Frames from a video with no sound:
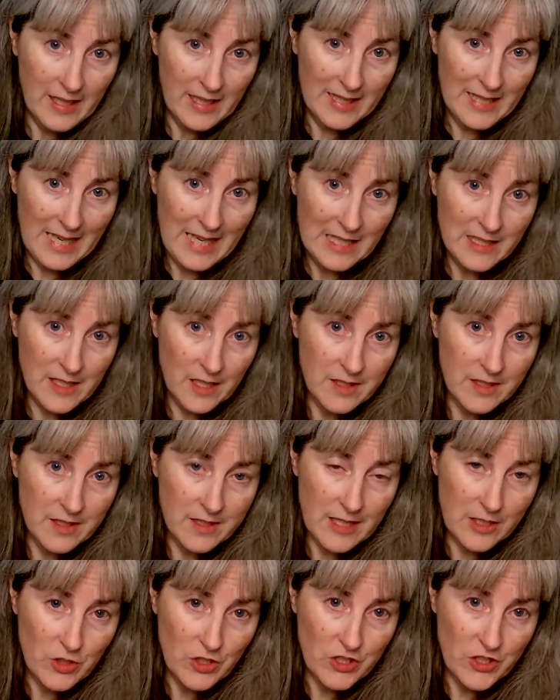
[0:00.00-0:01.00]
And I had done a
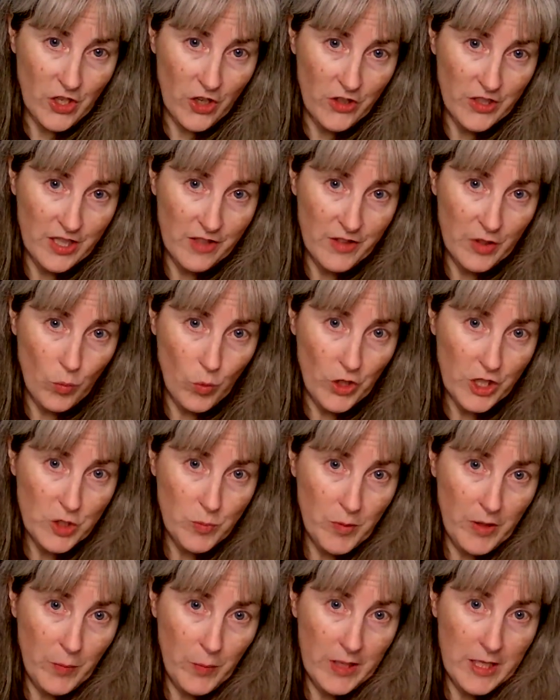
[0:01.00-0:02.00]
center start and then
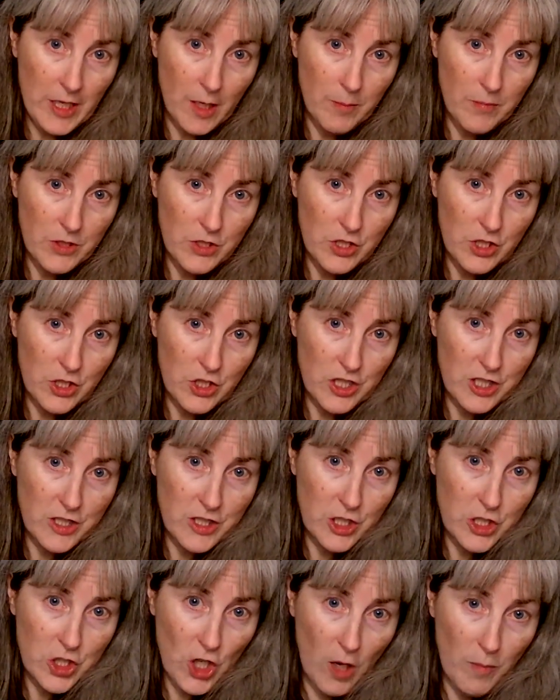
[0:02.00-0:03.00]
worked my way up to
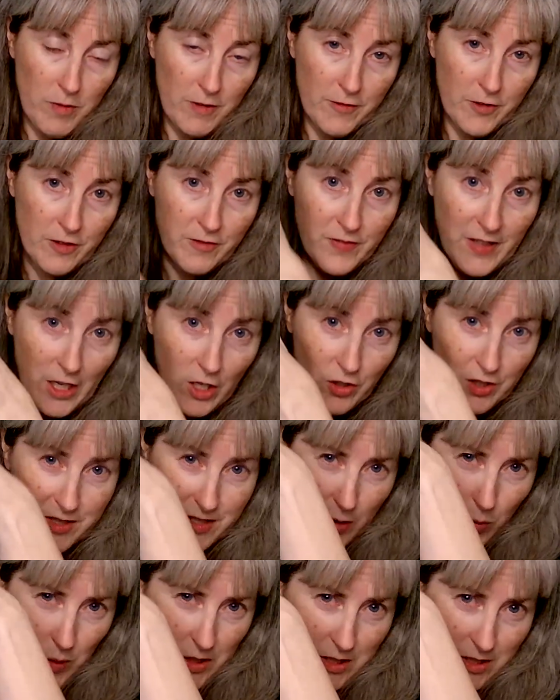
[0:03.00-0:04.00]
just the top of her veil
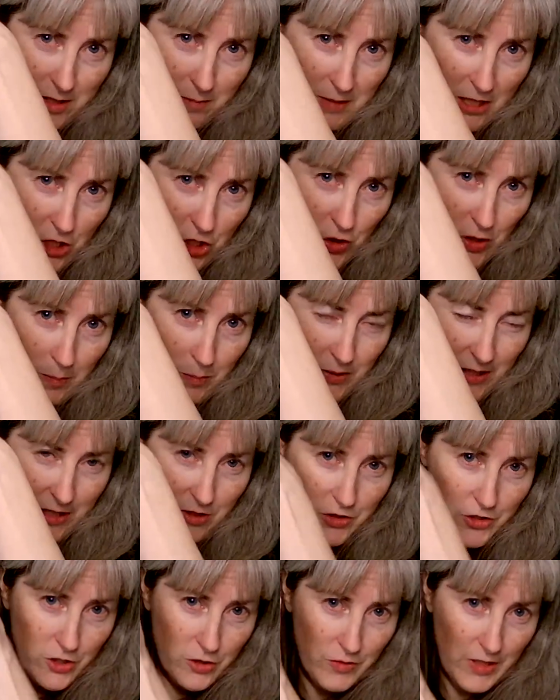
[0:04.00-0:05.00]
because I wanted to make sure I
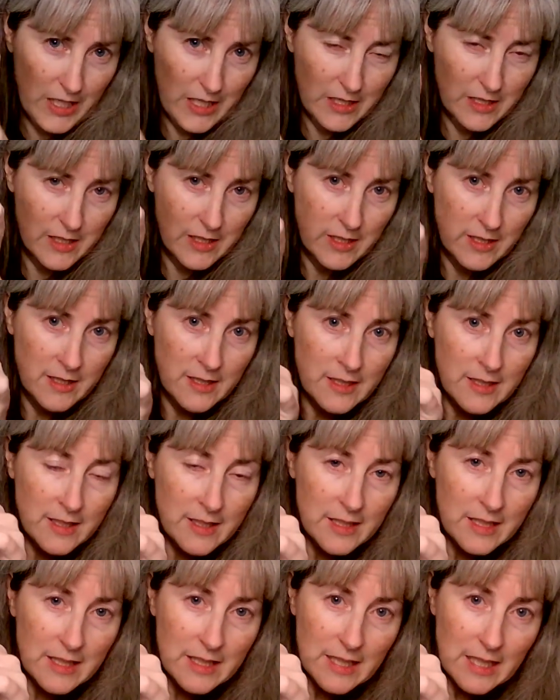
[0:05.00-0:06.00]
placed her right.
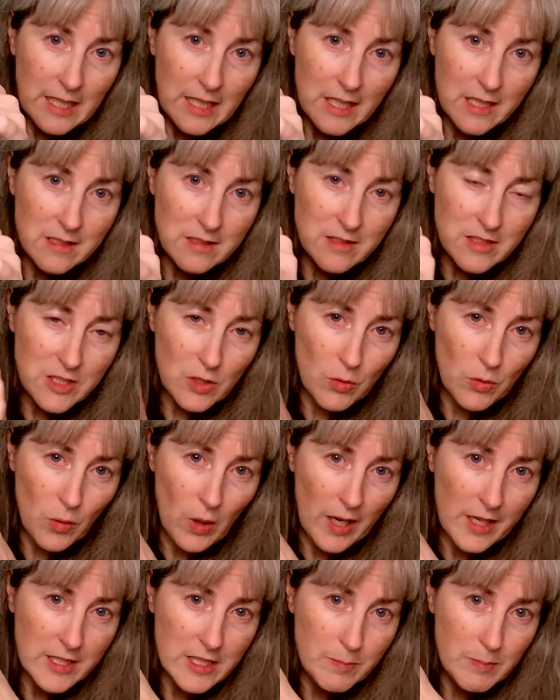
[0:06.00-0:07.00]
And
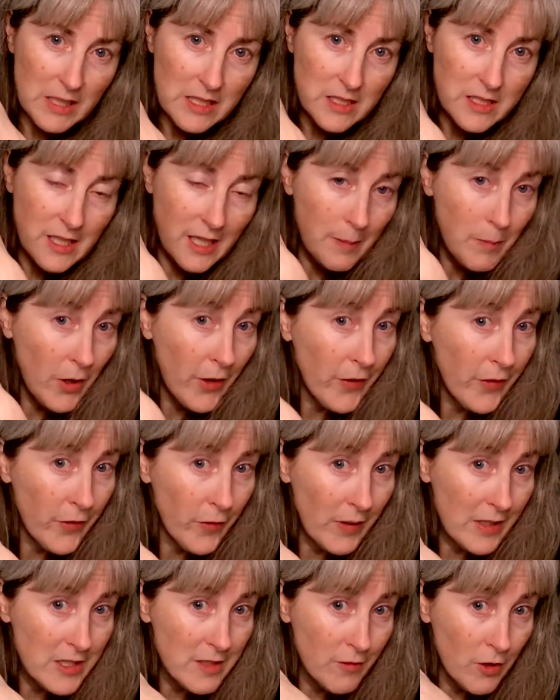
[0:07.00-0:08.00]
so I spent time on
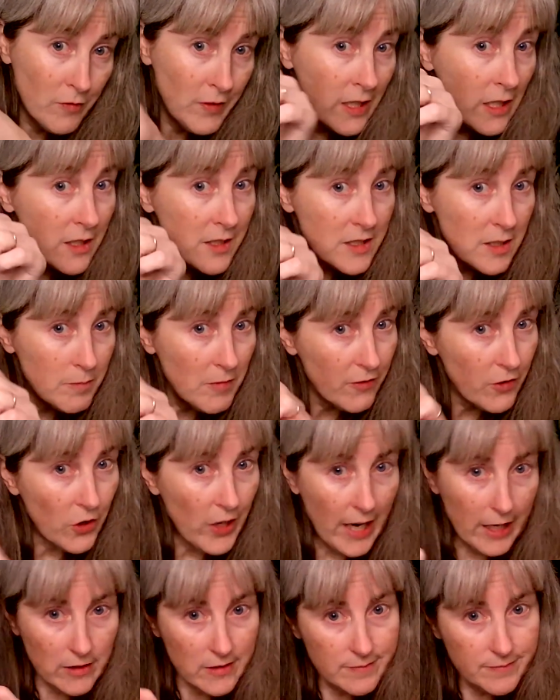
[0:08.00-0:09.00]
the rest of her veil and some of her
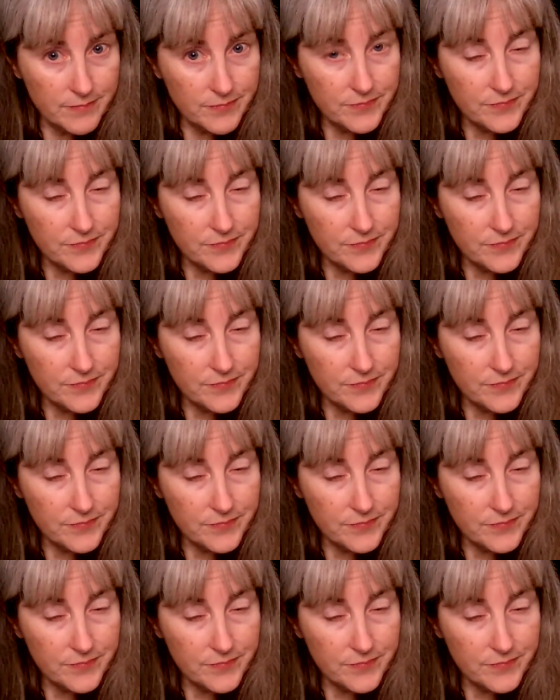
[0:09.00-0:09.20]
hair.